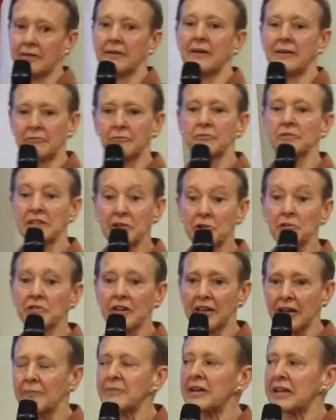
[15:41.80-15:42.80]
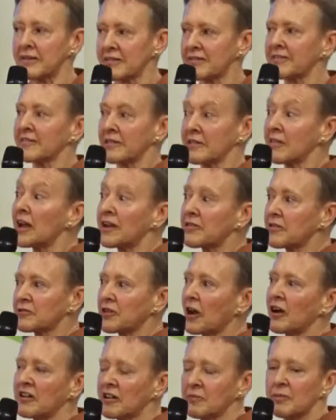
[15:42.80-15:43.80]
Literally, I mean, a lot of the
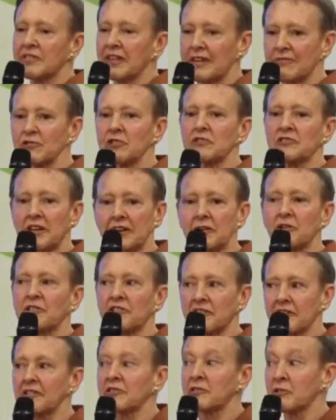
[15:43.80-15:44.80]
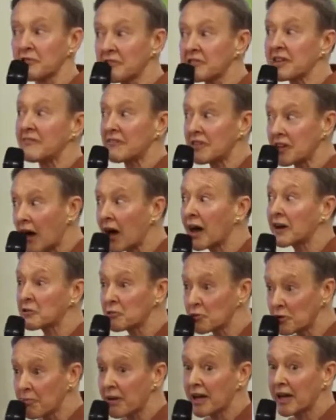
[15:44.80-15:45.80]
documents I've looked at are 600 or
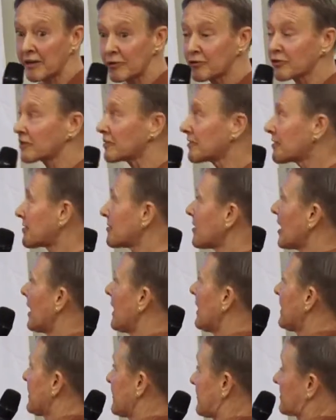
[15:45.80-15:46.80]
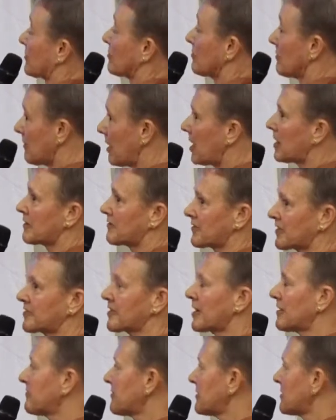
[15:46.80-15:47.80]
700 pages. It's a lot of
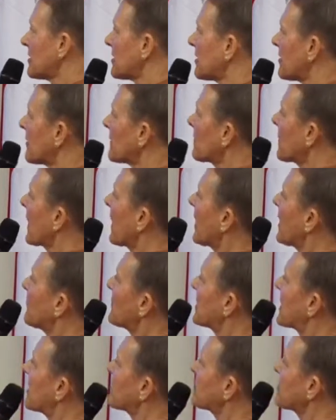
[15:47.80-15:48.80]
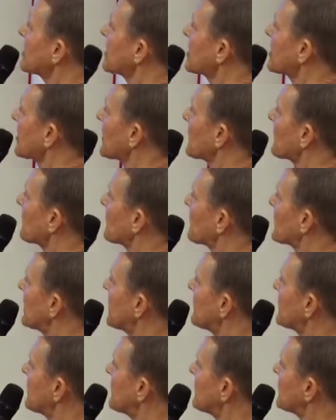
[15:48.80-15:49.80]
stuff in there. But I think
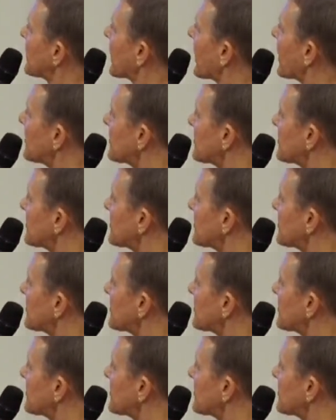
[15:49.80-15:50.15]
in the case